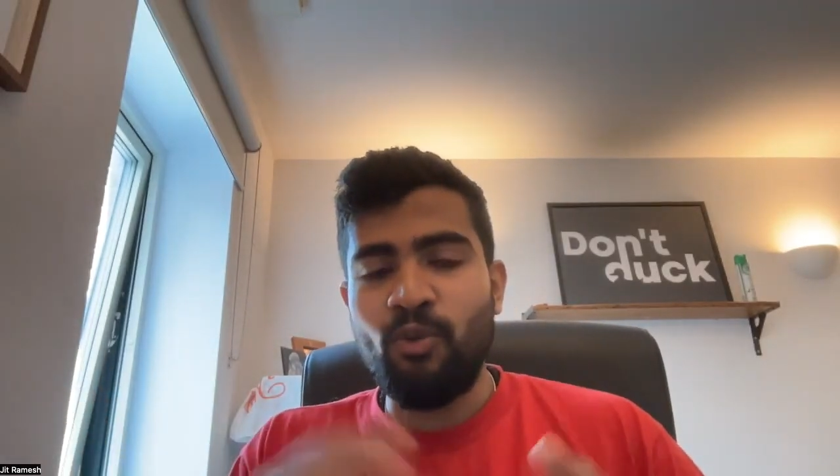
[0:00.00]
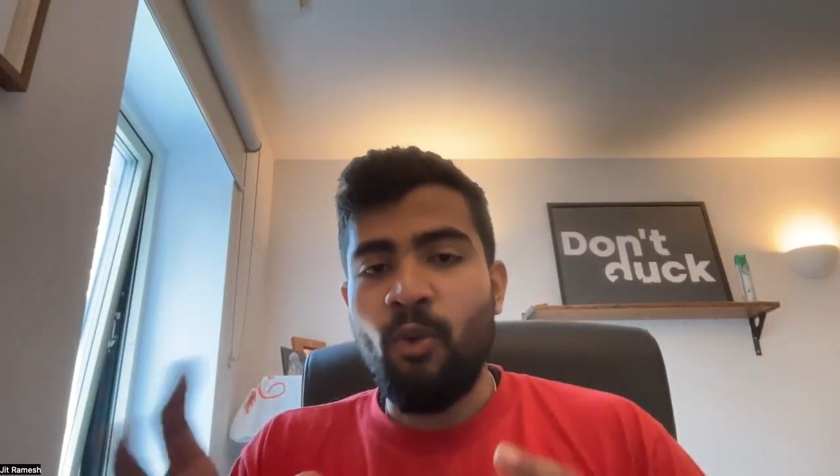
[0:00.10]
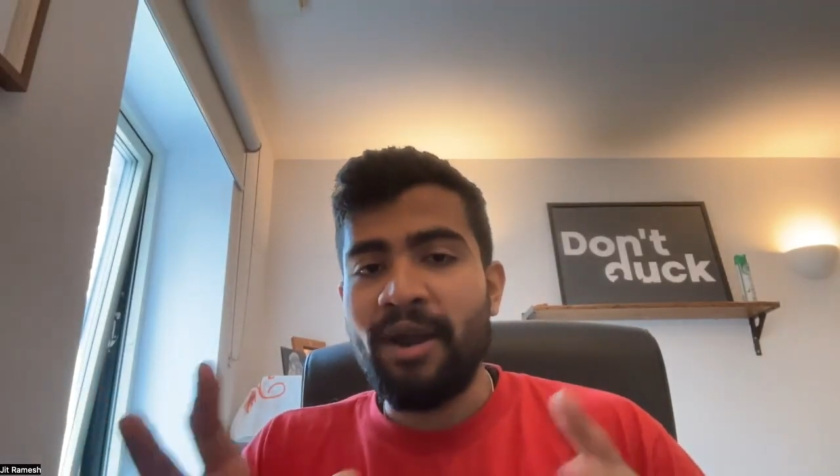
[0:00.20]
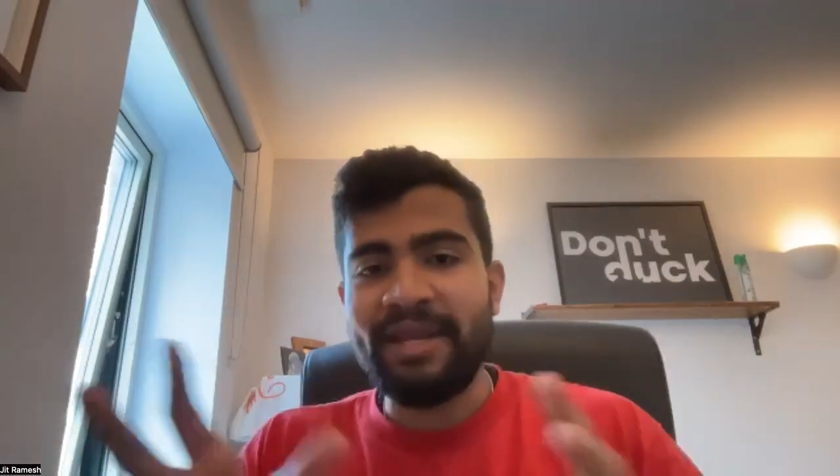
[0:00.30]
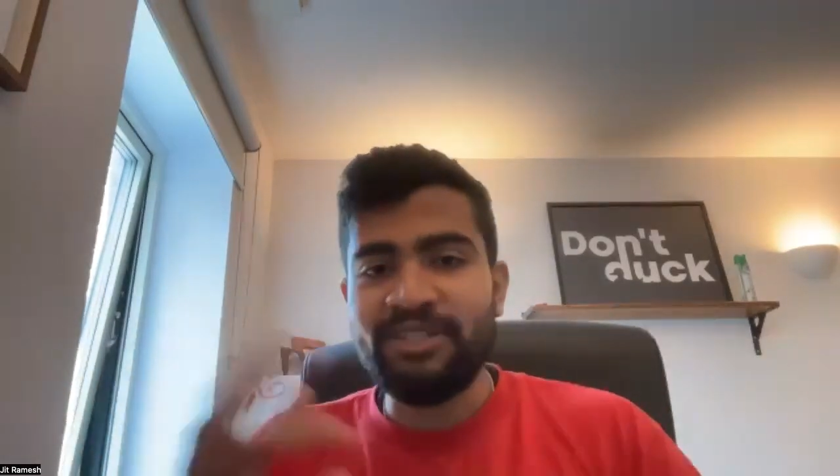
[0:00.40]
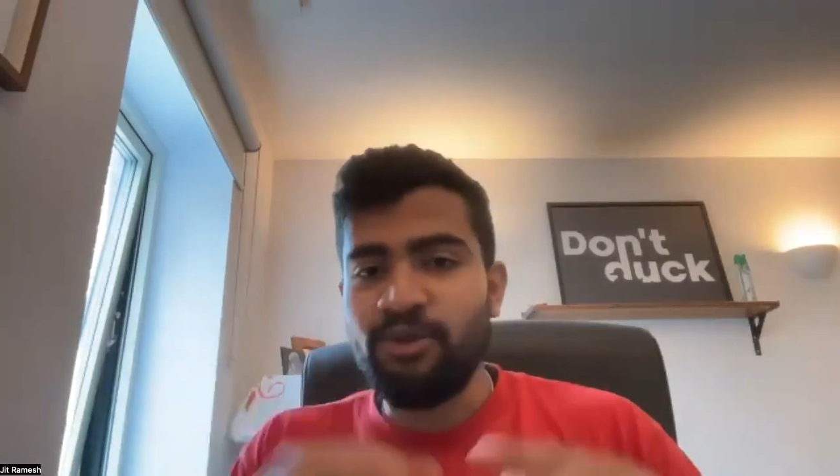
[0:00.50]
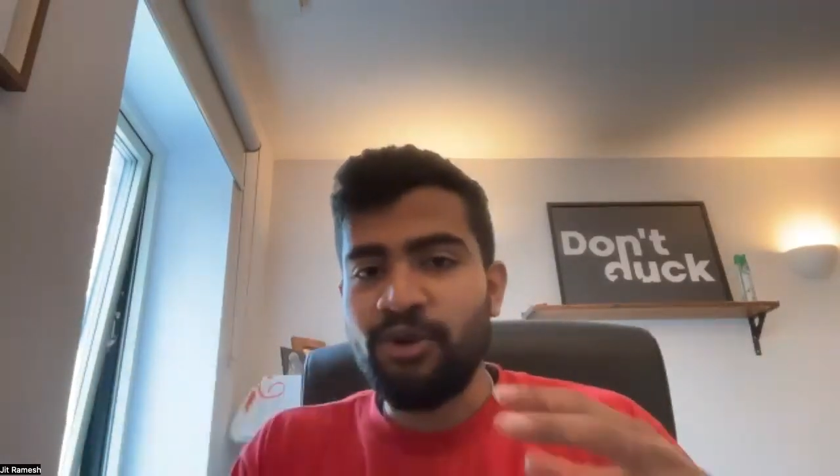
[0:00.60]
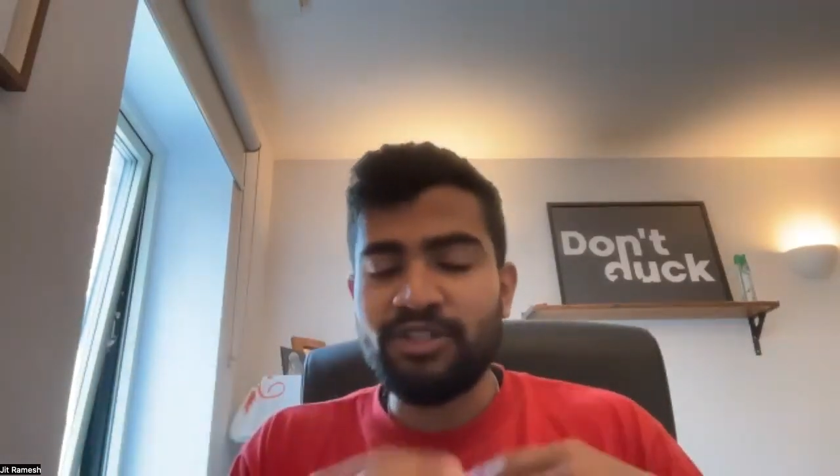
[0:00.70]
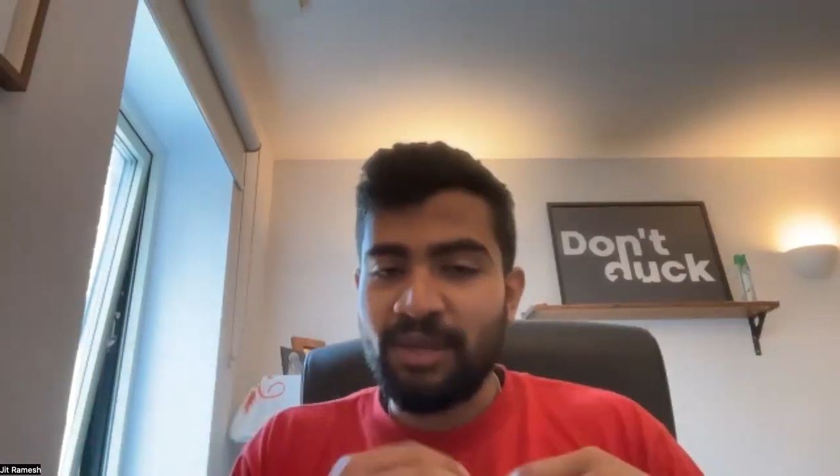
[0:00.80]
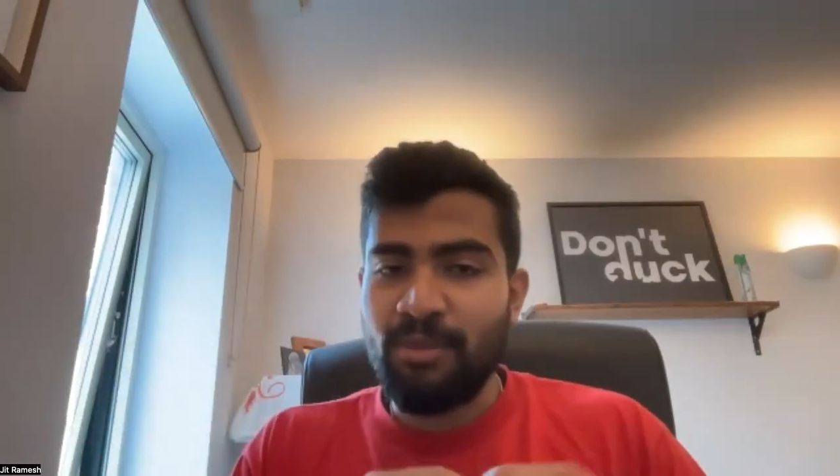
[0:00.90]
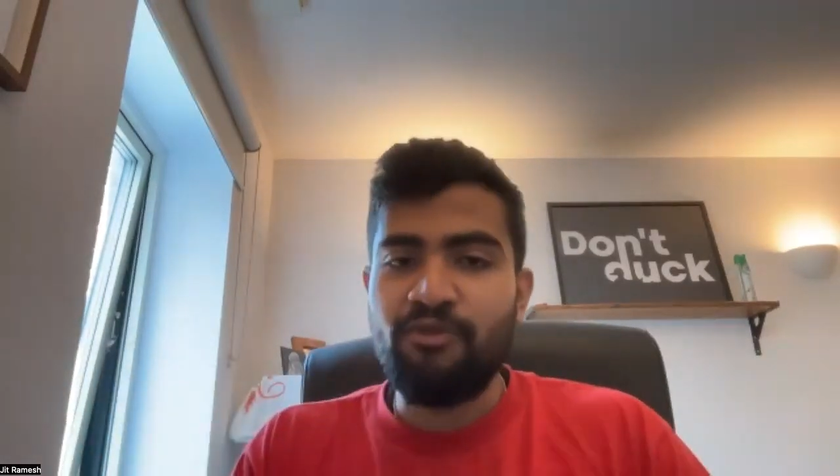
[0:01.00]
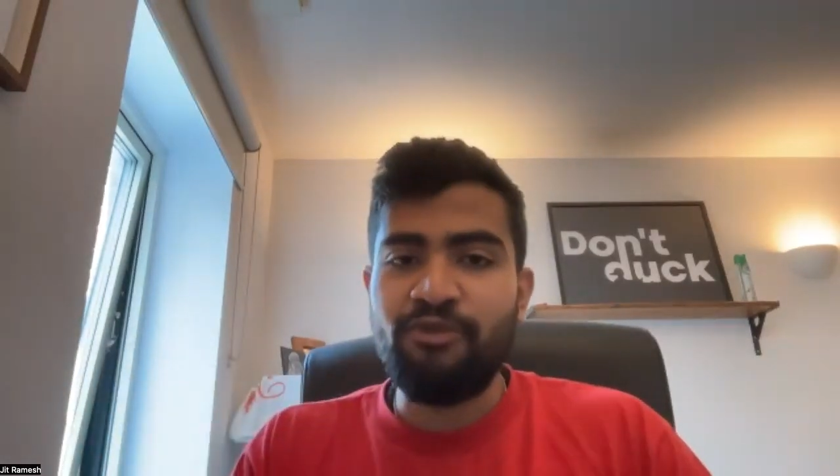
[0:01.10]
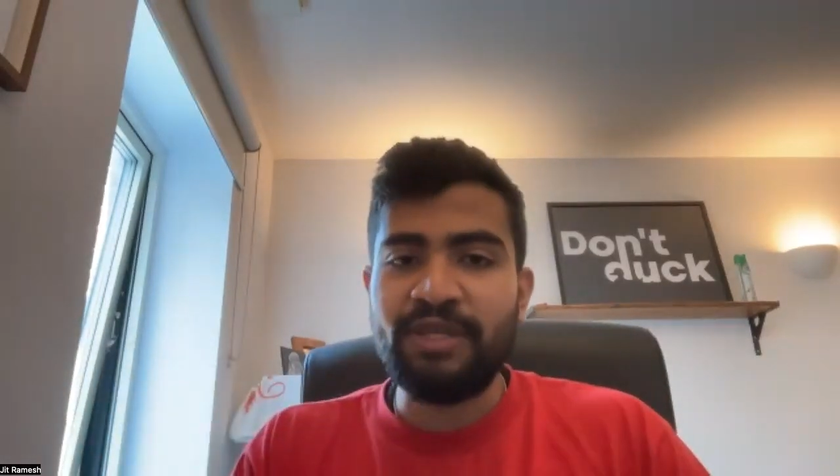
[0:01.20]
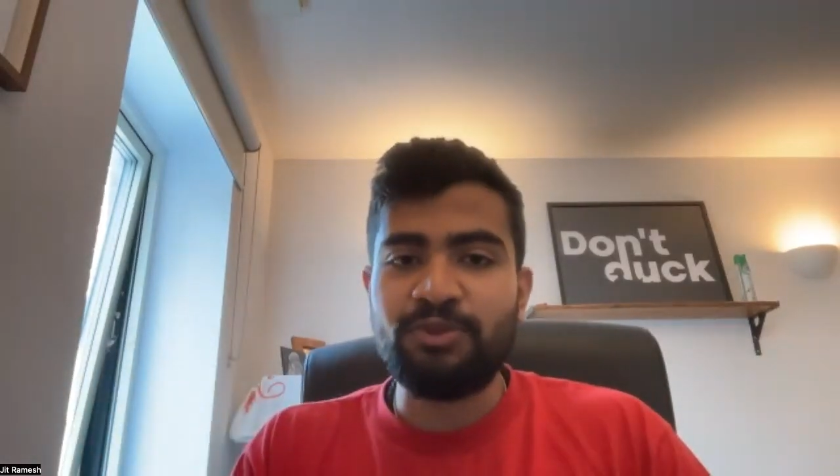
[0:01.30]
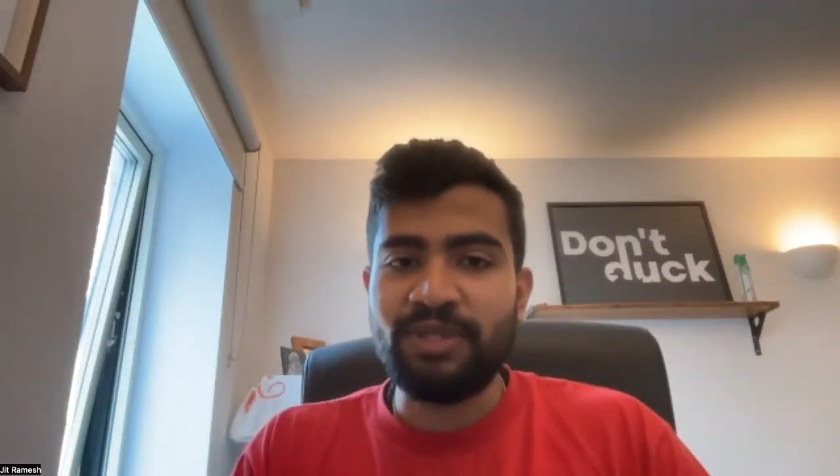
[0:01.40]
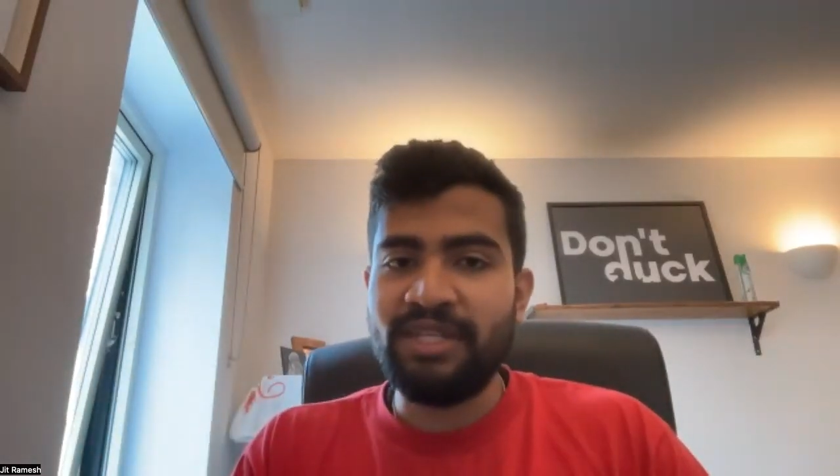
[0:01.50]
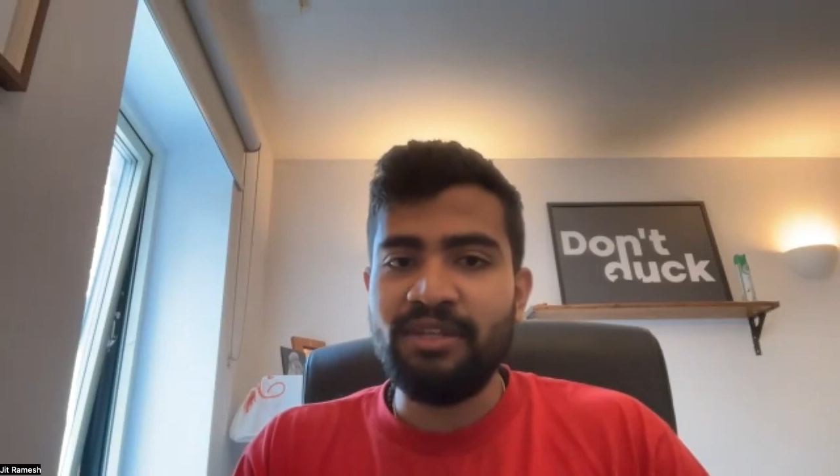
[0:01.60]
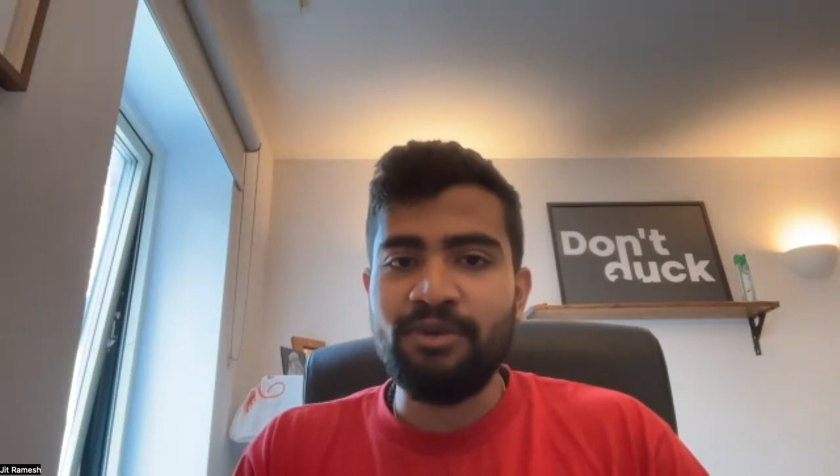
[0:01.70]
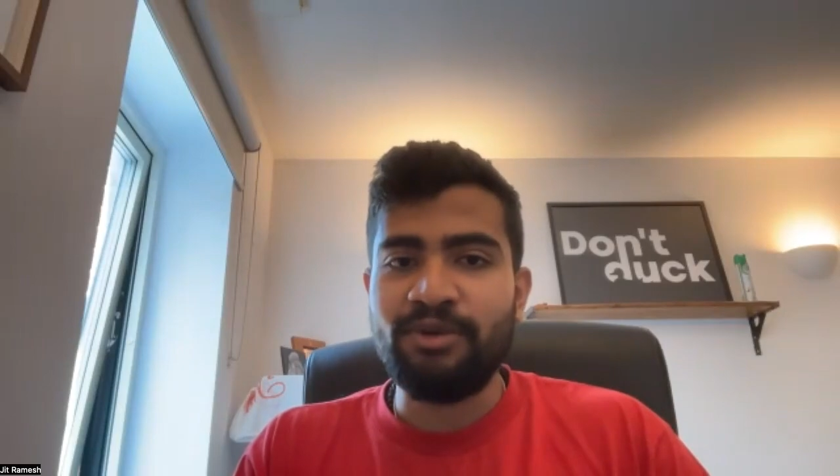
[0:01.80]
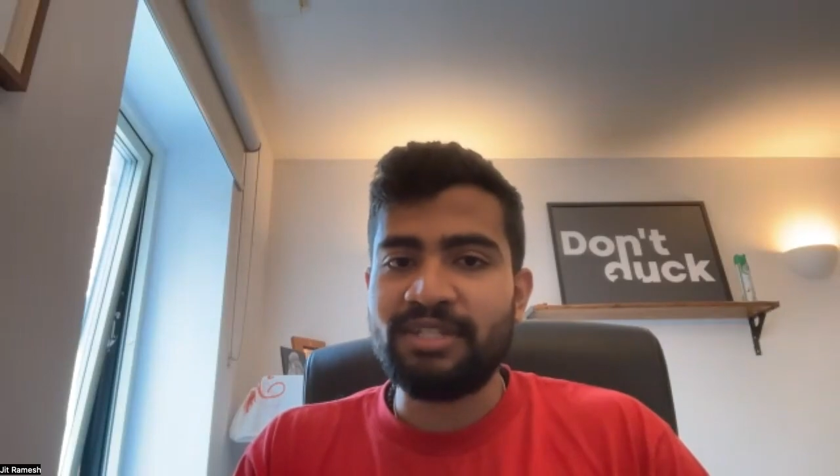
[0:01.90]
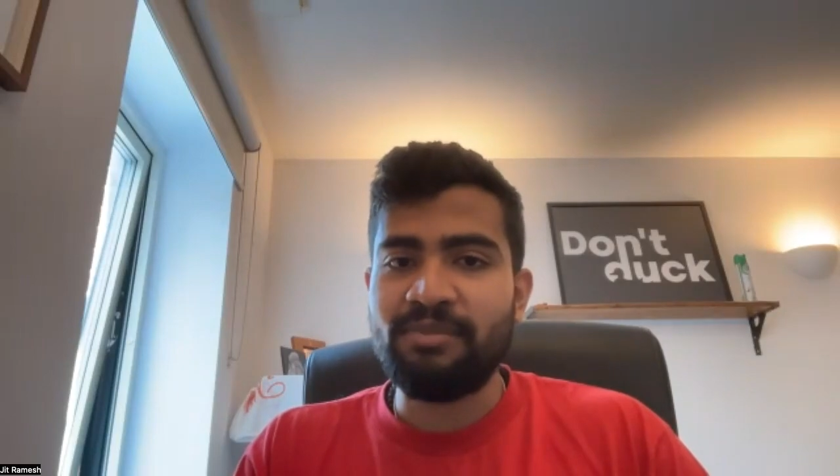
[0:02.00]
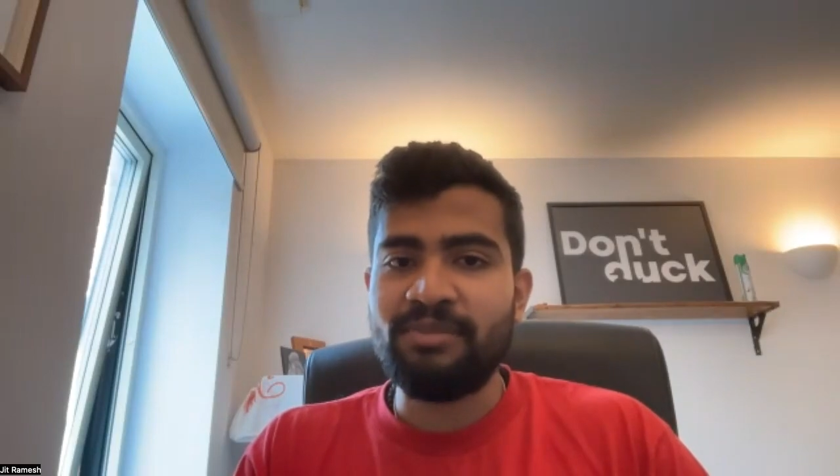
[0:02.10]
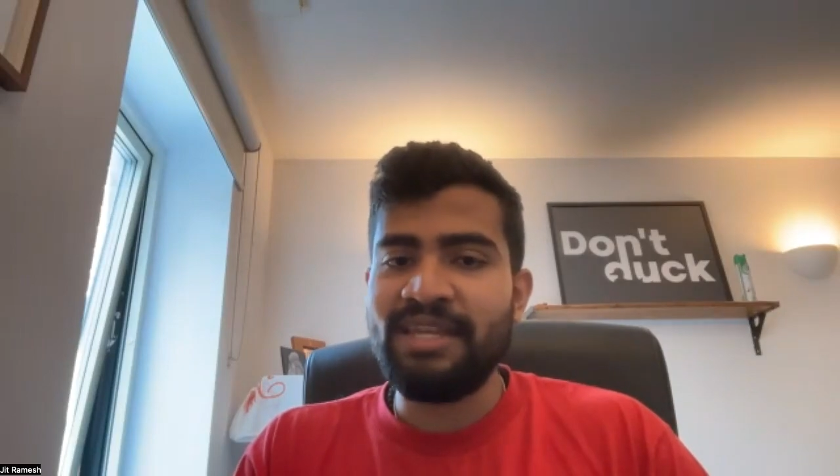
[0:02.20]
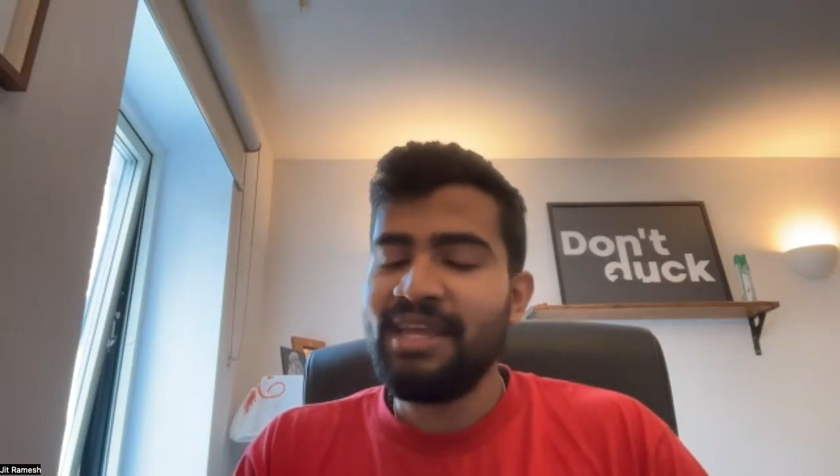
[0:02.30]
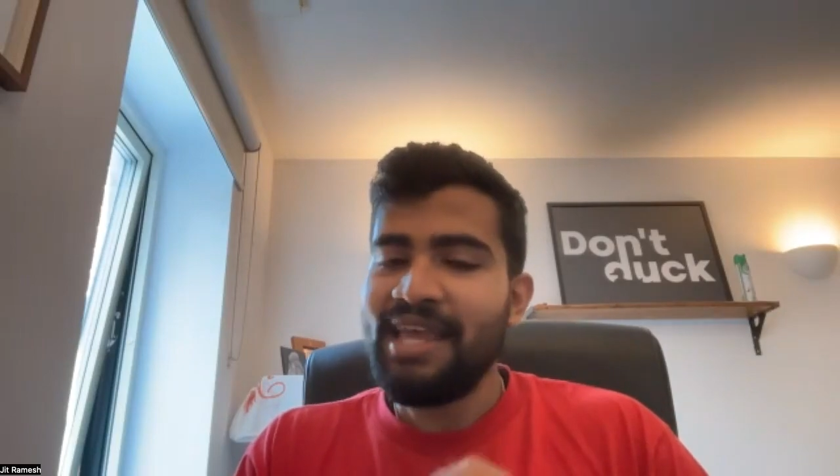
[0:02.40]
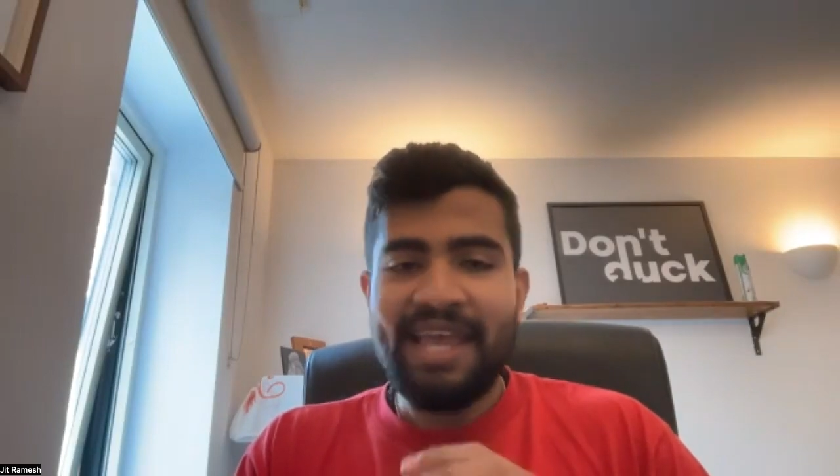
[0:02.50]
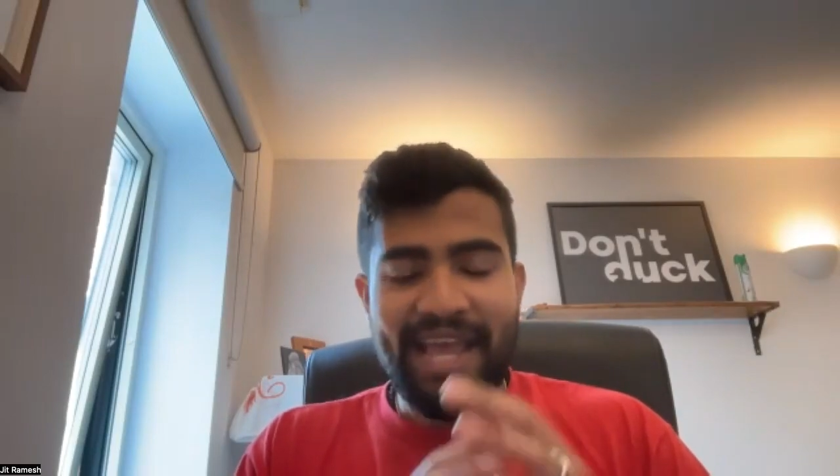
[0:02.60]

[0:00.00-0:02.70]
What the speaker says: what he's going to somehow fix within you or something.